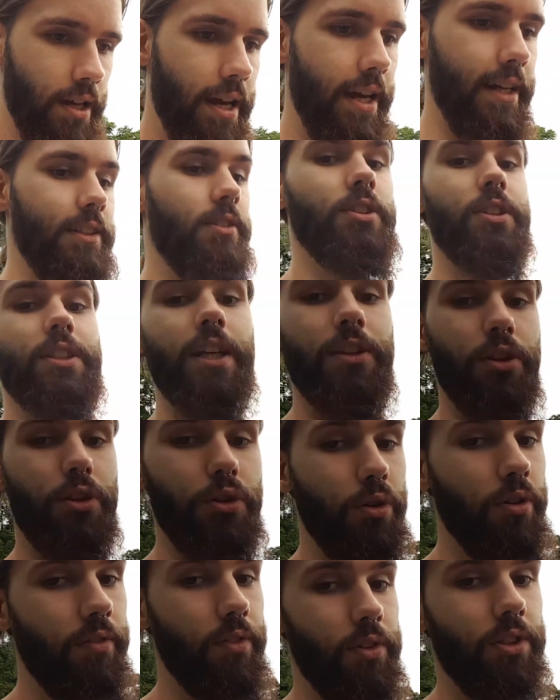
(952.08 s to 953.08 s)
And to say the
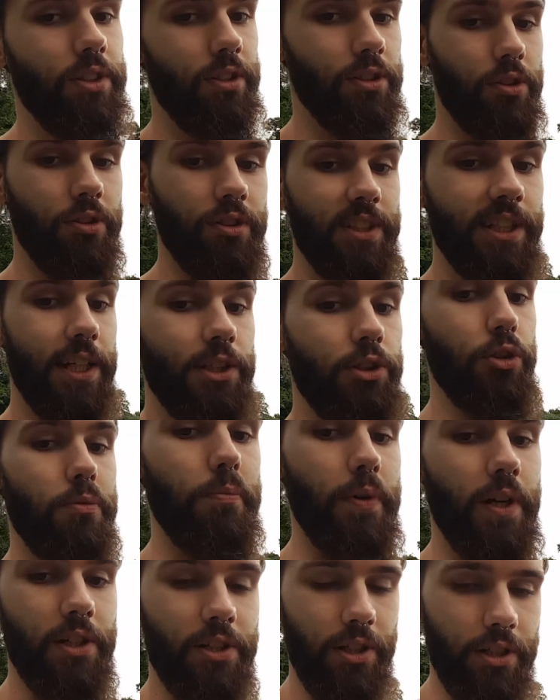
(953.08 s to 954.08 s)
universe is to say too
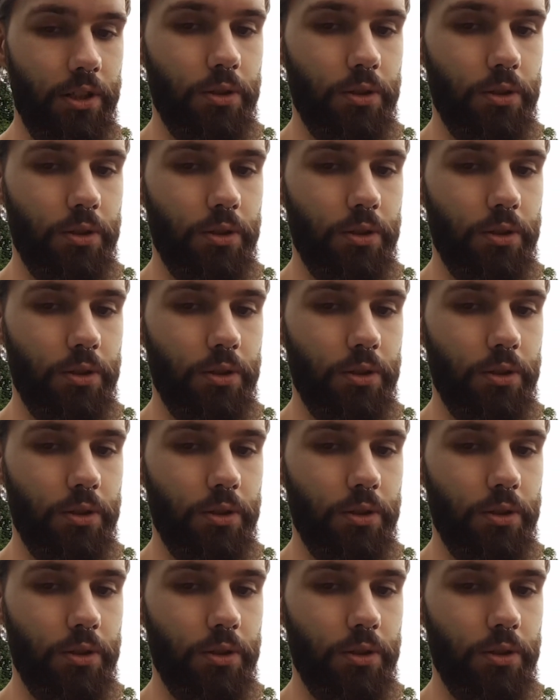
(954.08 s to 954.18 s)
much